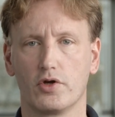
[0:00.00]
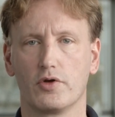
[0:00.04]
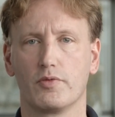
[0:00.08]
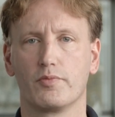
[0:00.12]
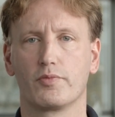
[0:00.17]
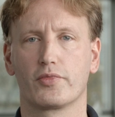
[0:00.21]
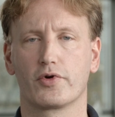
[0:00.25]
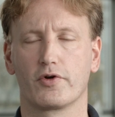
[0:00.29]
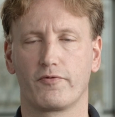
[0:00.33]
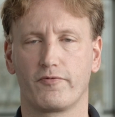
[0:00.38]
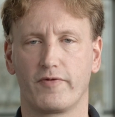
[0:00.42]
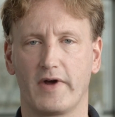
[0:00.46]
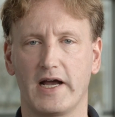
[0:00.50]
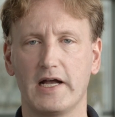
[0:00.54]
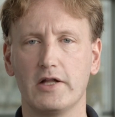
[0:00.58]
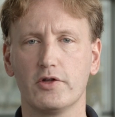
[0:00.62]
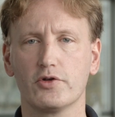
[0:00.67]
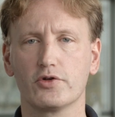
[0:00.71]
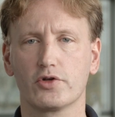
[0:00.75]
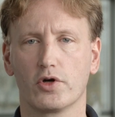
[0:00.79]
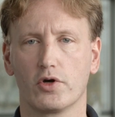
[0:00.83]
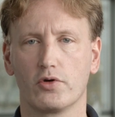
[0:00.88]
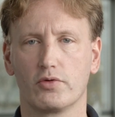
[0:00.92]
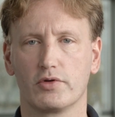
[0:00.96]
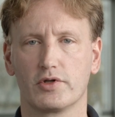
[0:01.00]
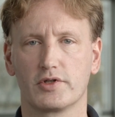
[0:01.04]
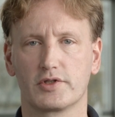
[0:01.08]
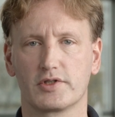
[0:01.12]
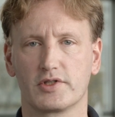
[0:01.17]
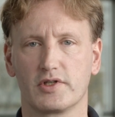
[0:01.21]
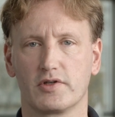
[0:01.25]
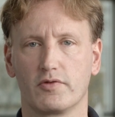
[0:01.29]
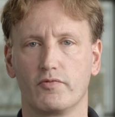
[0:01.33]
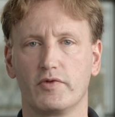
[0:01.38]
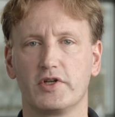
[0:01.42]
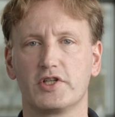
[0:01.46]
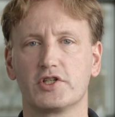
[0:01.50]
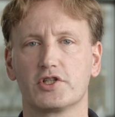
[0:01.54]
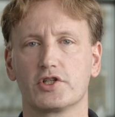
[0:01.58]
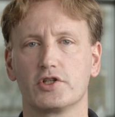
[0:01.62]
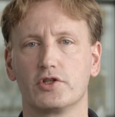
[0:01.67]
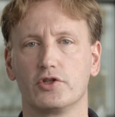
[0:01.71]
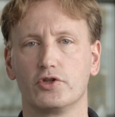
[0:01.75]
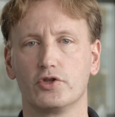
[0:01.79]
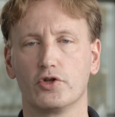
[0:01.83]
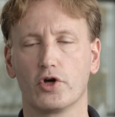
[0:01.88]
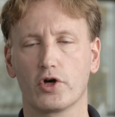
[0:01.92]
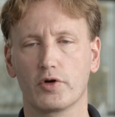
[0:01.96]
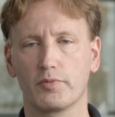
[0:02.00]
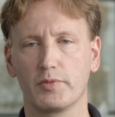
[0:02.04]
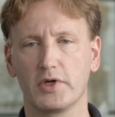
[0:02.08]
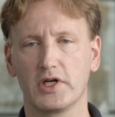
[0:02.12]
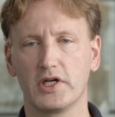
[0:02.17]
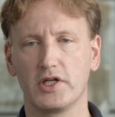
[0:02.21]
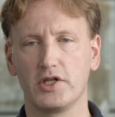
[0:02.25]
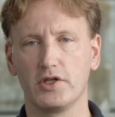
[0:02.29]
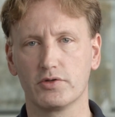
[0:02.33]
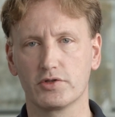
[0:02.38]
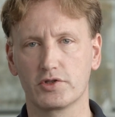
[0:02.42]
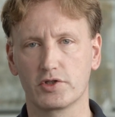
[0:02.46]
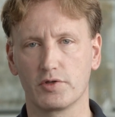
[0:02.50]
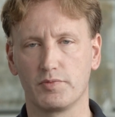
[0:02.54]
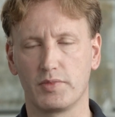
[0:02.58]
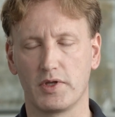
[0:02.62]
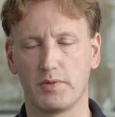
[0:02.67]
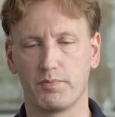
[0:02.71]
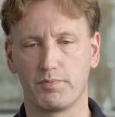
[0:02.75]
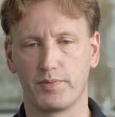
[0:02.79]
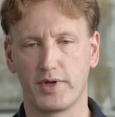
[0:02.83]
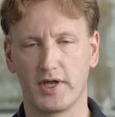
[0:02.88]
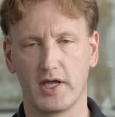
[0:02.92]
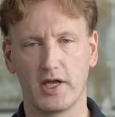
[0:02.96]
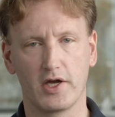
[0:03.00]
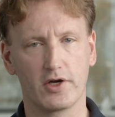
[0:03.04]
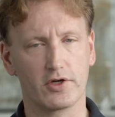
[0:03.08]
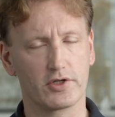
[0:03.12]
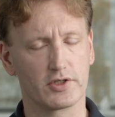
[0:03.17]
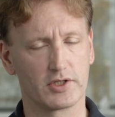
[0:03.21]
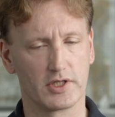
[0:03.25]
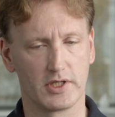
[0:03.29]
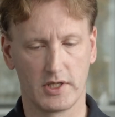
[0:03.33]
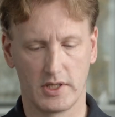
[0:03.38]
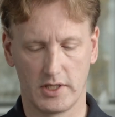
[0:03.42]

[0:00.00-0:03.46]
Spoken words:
profile rollers, which normally used to be paired,